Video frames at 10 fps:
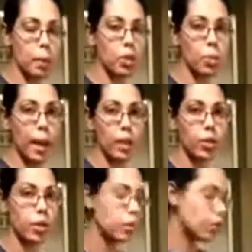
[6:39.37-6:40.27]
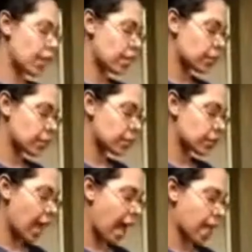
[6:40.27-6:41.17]
my spices, and this is
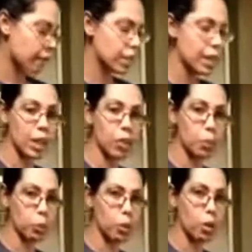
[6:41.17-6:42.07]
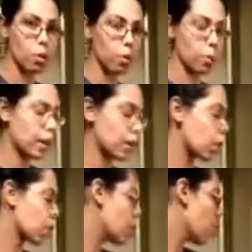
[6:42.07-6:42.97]
½ teaspoon of
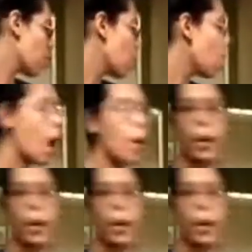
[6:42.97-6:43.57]
oregano. I